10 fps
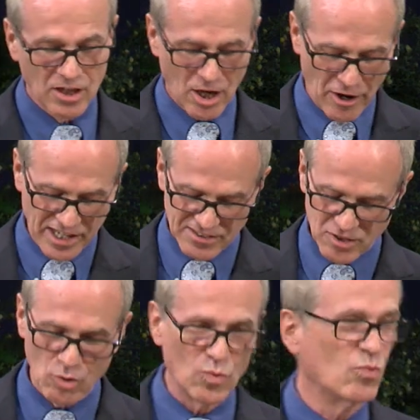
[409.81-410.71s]
All right,
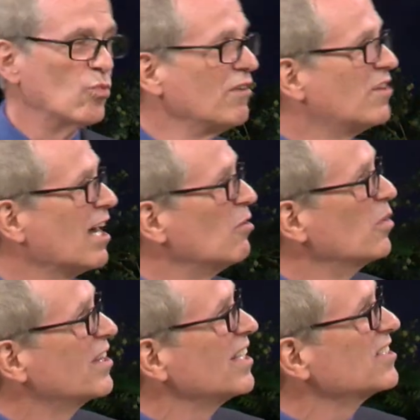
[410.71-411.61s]
so we've dealt
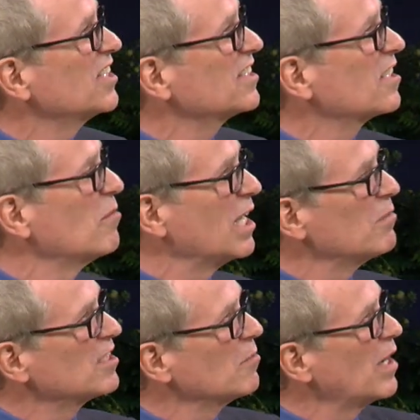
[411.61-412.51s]
with the six
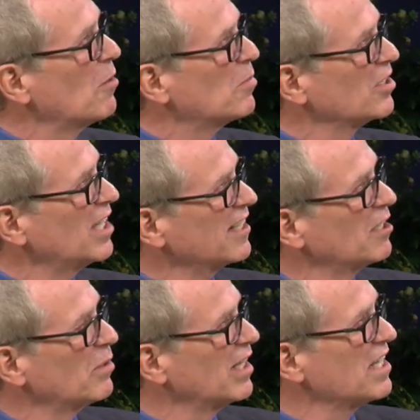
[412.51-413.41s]
commandments about protecting
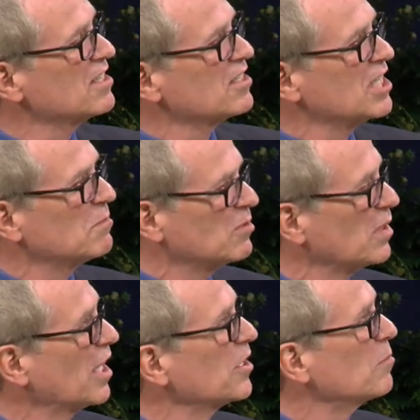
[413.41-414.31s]
relationships
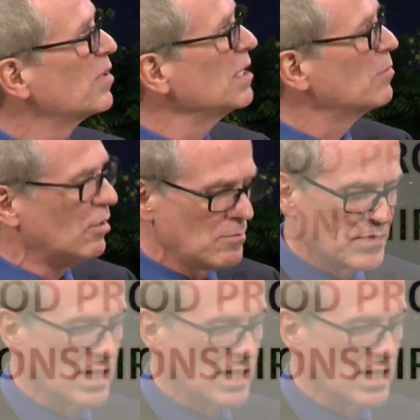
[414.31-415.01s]
with other people.